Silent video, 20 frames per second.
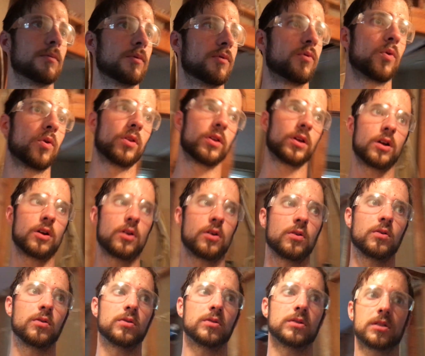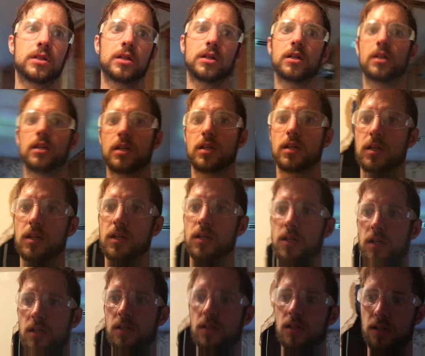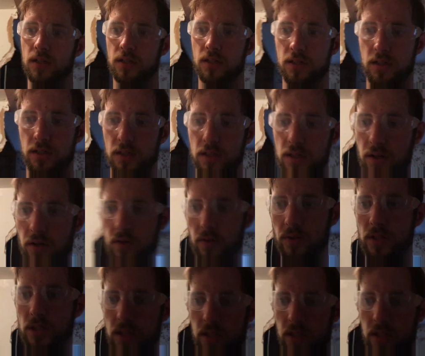before the girls uh, go to